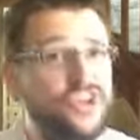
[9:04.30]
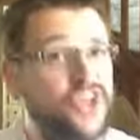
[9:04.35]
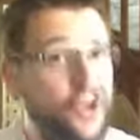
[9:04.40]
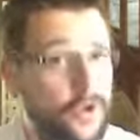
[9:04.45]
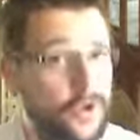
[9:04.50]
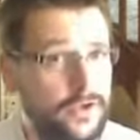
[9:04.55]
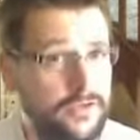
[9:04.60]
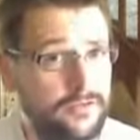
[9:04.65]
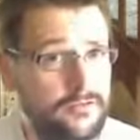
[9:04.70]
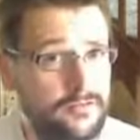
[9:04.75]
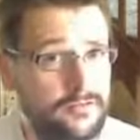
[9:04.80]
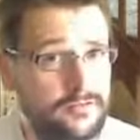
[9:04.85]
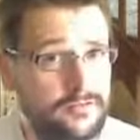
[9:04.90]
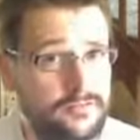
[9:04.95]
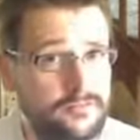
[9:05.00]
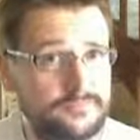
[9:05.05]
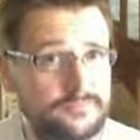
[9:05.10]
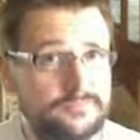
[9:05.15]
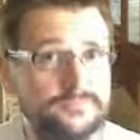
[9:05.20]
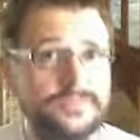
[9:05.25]
ninth,
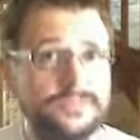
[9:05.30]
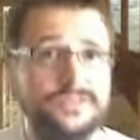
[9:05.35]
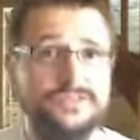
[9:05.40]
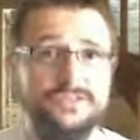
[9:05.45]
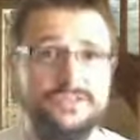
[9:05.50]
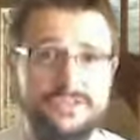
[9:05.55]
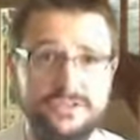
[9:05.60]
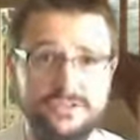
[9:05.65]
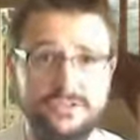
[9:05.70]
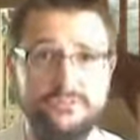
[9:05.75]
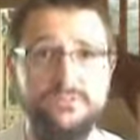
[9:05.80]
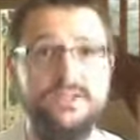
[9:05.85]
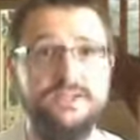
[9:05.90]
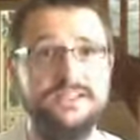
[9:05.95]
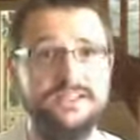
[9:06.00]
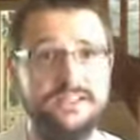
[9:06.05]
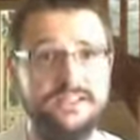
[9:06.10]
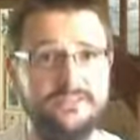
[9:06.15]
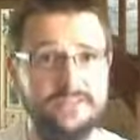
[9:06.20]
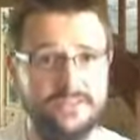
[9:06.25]
so 2
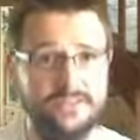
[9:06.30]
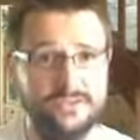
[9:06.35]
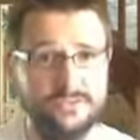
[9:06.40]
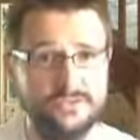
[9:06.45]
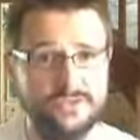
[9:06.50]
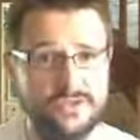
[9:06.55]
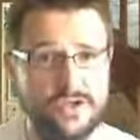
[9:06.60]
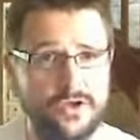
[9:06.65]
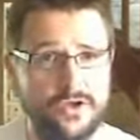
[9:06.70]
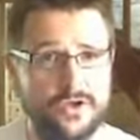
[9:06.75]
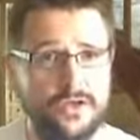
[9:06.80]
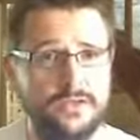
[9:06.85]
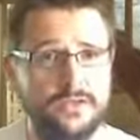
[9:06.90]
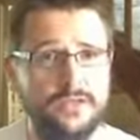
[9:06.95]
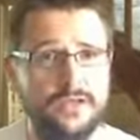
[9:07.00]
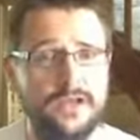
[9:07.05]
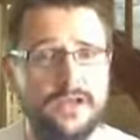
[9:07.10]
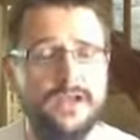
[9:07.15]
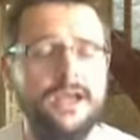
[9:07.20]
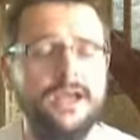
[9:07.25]
plus 7 equals 9.